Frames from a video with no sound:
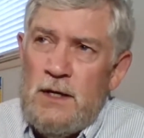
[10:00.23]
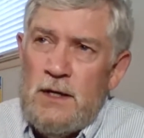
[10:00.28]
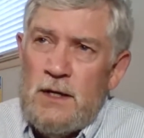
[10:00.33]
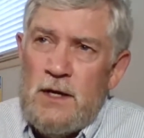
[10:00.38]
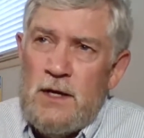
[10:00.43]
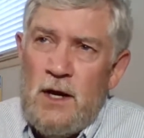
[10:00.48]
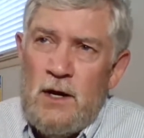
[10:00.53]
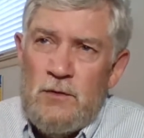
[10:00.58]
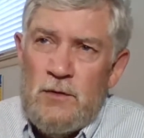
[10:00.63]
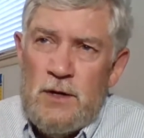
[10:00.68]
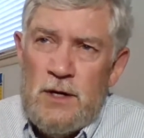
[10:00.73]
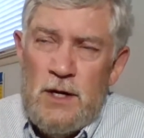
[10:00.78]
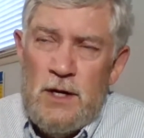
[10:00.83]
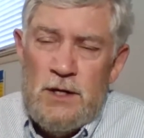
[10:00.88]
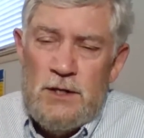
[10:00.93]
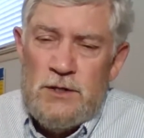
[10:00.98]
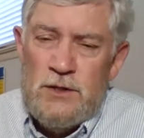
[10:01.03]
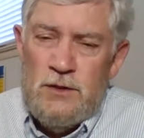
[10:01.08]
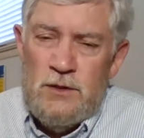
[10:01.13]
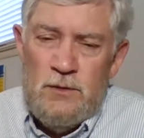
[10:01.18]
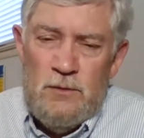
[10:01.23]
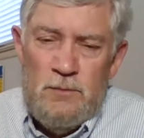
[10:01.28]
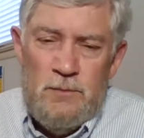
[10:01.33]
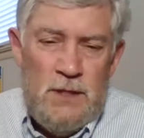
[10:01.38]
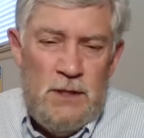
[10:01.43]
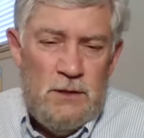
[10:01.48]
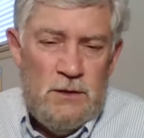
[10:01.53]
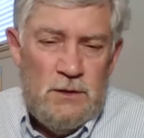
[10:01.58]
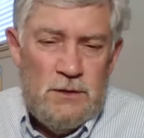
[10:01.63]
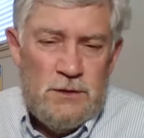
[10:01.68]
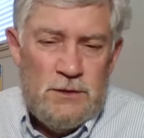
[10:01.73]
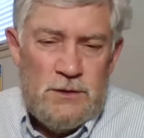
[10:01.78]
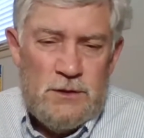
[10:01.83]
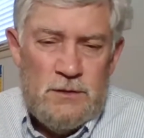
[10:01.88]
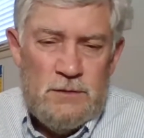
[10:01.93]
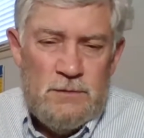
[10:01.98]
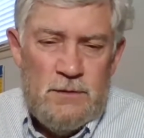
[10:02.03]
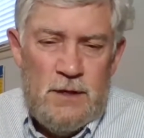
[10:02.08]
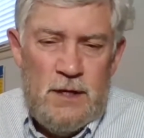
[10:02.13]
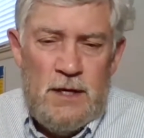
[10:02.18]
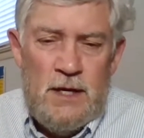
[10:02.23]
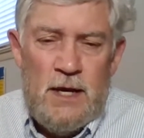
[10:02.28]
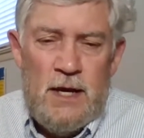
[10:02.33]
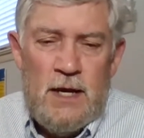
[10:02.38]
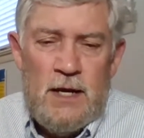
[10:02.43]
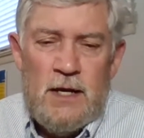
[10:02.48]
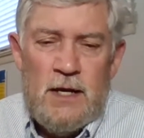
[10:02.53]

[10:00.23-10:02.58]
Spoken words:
congregational meals. And it had a